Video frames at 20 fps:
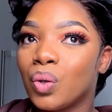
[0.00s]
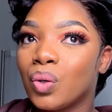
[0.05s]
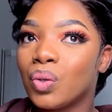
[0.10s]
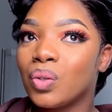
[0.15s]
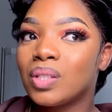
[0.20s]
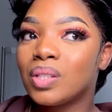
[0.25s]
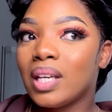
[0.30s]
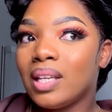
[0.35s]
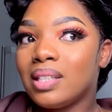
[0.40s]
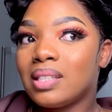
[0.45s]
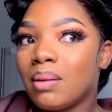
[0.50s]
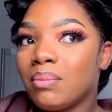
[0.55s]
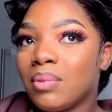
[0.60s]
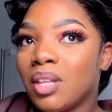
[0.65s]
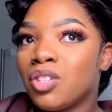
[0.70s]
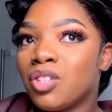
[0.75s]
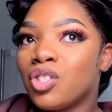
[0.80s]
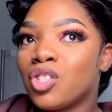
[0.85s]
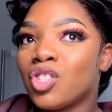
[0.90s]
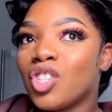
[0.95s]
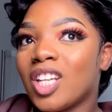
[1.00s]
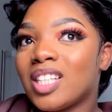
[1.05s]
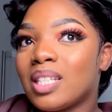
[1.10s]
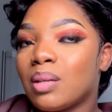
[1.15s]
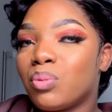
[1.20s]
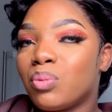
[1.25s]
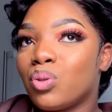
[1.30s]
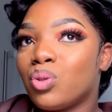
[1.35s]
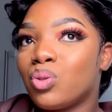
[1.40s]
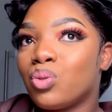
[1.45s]
say something she's not
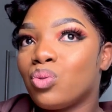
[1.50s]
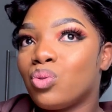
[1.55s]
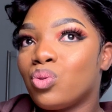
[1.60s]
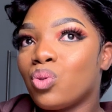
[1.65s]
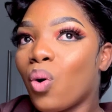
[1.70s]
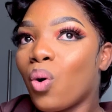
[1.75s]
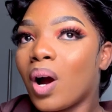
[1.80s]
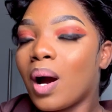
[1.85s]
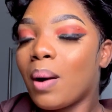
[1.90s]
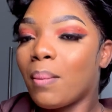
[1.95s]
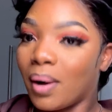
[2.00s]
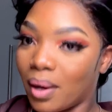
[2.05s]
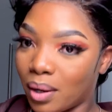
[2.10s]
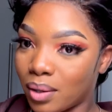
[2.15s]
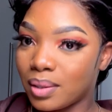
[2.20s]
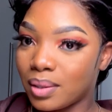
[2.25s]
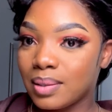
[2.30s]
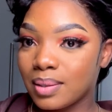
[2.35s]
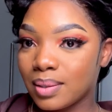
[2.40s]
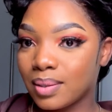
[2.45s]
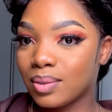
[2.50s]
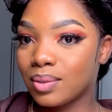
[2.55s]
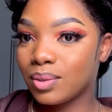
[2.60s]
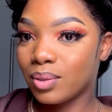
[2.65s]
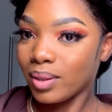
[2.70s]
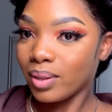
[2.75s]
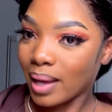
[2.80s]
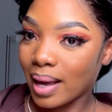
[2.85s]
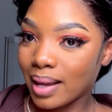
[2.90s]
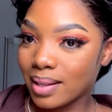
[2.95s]
supposed to talk about
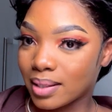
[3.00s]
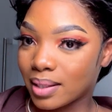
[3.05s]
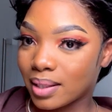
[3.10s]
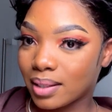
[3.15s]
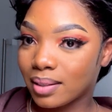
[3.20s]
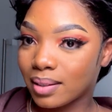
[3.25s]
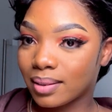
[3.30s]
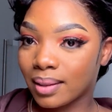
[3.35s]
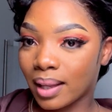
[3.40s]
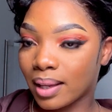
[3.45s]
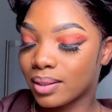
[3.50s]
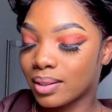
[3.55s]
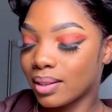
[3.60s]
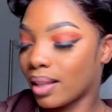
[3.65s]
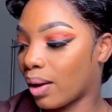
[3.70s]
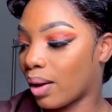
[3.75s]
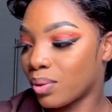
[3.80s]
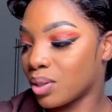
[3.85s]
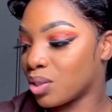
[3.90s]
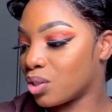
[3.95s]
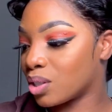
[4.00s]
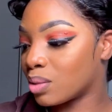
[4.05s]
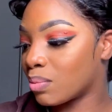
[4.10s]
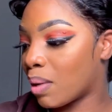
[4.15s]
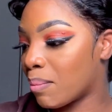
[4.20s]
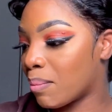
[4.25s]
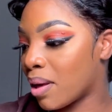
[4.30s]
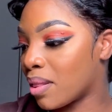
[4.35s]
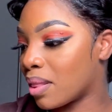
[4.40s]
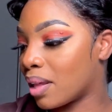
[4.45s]
to the other. That was just my
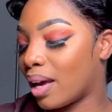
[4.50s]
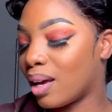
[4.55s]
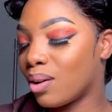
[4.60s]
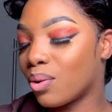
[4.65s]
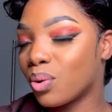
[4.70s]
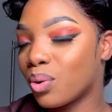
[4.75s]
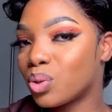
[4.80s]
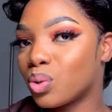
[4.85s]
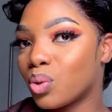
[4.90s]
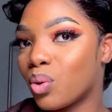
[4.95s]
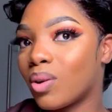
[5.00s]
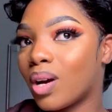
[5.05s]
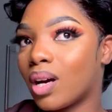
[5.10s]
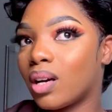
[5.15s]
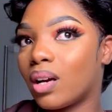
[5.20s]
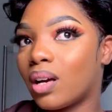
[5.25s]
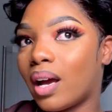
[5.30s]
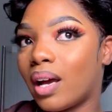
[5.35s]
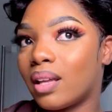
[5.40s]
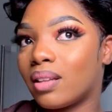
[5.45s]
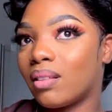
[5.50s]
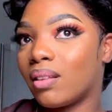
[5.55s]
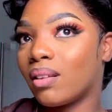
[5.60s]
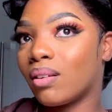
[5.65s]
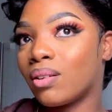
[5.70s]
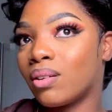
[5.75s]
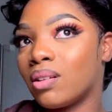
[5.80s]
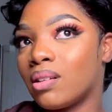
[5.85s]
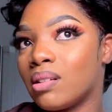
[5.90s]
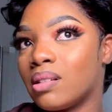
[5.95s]
mother. And also, I think
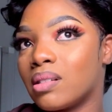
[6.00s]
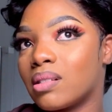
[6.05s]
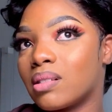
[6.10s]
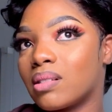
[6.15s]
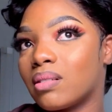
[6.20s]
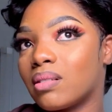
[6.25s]
because